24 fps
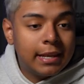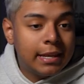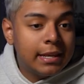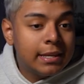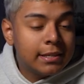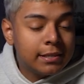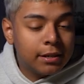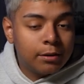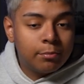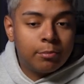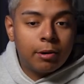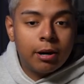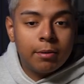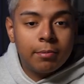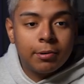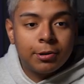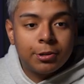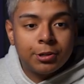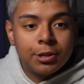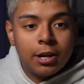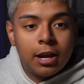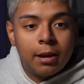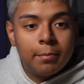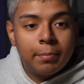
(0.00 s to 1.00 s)
is a
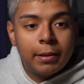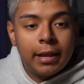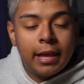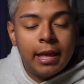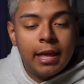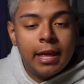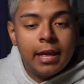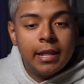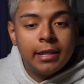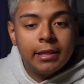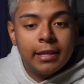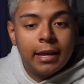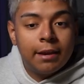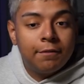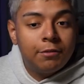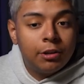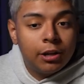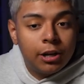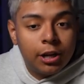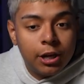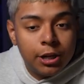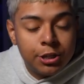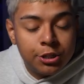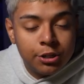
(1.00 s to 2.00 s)
barbershop, and they have
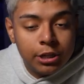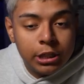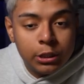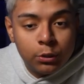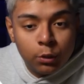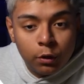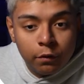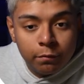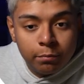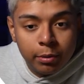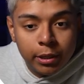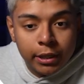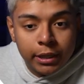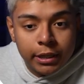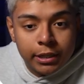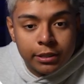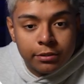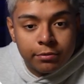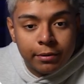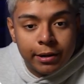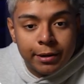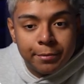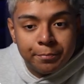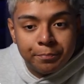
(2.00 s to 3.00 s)
done 112
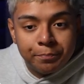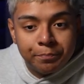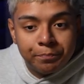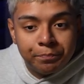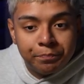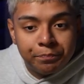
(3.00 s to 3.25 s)
bookings, right?